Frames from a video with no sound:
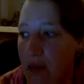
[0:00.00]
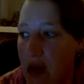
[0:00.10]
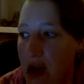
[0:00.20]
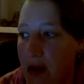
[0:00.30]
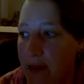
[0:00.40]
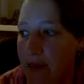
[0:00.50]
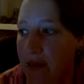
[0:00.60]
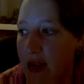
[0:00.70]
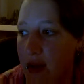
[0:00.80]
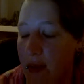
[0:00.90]

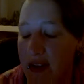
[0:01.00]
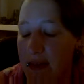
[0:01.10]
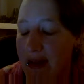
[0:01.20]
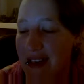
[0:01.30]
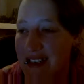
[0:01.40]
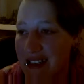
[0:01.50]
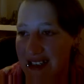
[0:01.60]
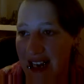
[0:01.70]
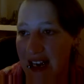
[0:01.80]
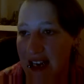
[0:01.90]
where the place to
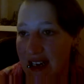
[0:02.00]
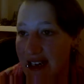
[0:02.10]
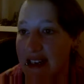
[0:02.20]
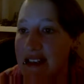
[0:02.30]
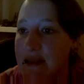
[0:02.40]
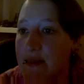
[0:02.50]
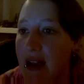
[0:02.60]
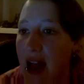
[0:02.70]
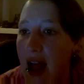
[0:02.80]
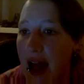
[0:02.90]
stay is,
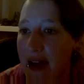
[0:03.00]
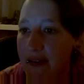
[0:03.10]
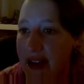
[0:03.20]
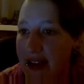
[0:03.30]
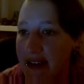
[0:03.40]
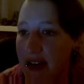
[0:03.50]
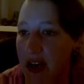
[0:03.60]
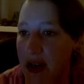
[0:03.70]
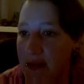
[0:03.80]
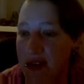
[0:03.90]
and then
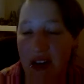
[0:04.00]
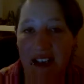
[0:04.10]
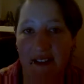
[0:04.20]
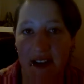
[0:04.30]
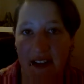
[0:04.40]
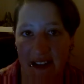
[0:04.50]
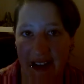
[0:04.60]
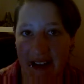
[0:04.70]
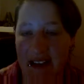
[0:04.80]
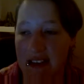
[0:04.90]
trying to find
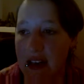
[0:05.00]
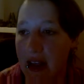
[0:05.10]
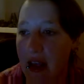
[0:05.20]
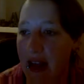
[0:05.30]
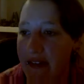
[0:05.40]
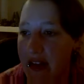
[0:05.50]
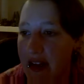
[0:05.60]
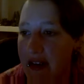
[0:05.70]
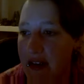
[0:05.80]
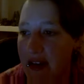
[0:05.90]
that, and
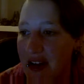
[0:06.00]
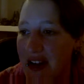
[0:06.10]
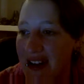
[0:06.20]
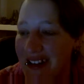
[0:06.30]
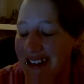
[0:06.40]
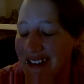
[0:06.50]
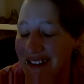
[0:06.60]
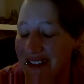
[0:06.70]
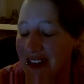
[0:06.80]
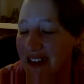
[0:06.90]
then
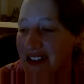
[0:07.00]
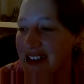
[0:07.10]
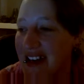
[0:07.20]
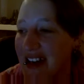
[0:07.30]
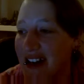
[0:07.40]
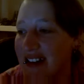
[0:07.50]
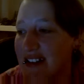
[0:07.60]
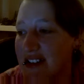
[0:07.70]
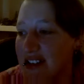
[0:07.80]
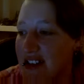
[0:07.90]
God,
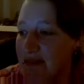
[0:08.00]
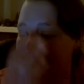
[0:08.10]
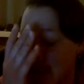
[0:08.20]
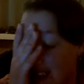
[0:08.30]
there'd just be